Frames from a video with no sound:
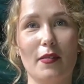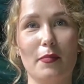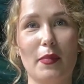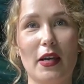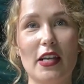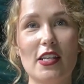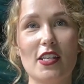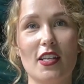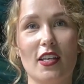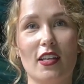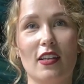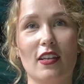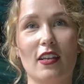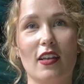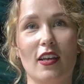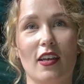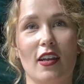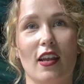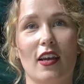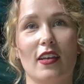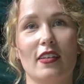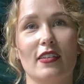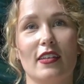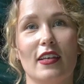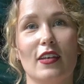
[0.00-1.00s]
pattern.
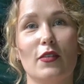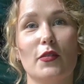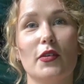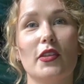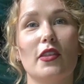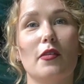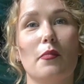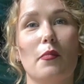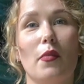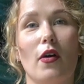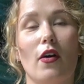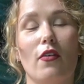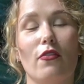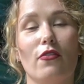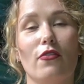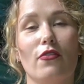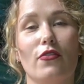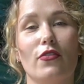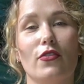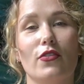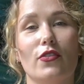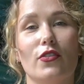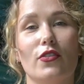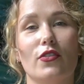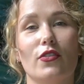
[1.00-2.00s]
And I think with the
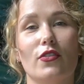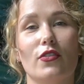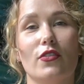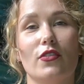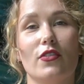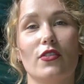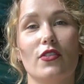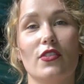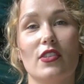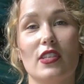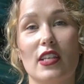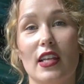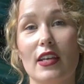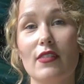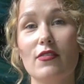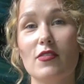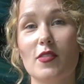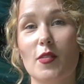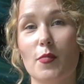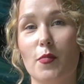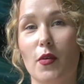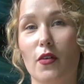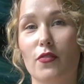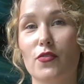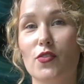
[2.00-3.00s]
puff sleeves,
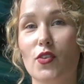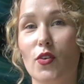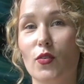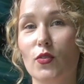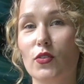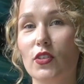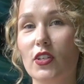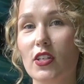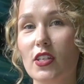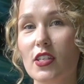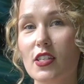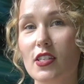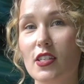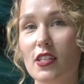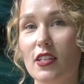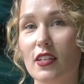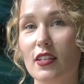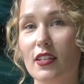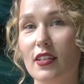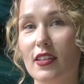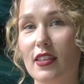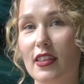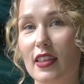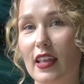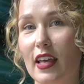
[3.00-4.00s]
puff shoulders,
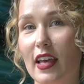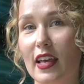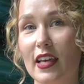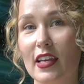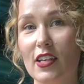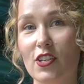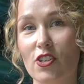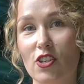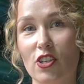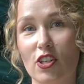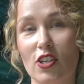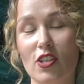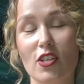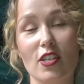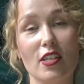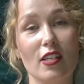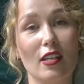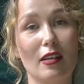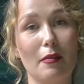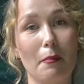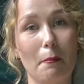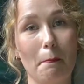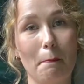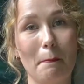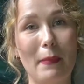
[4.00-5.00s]
they just
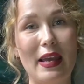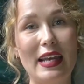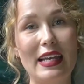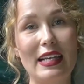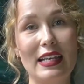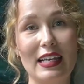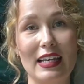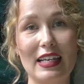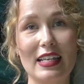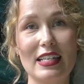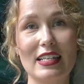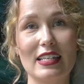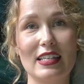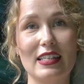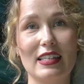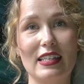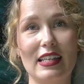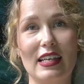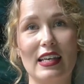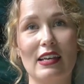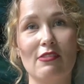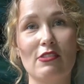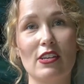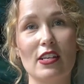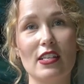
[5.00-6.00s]
make it.
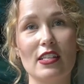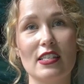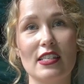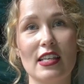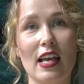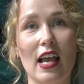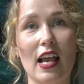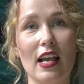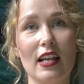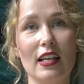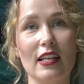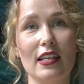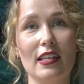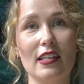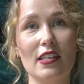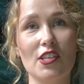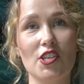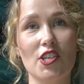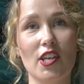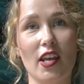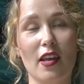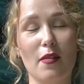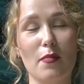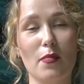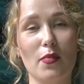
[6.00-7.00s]
They're exactly the
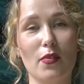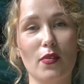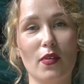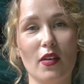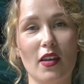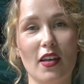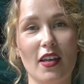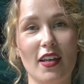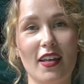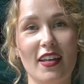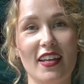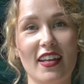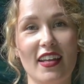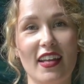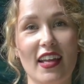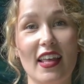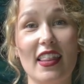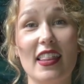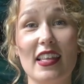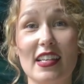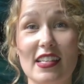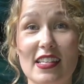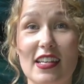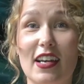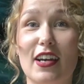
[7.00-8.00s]
shape
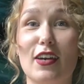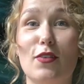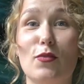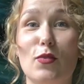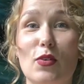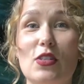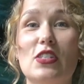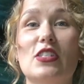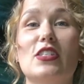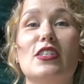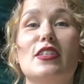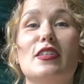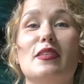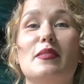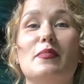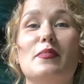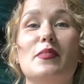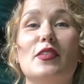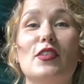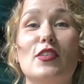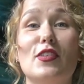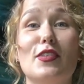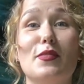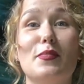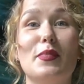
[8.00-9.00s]
that I wanted
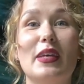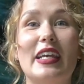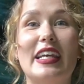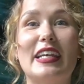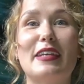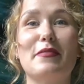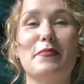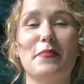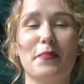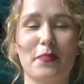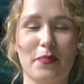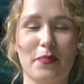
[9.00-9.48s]
them to be.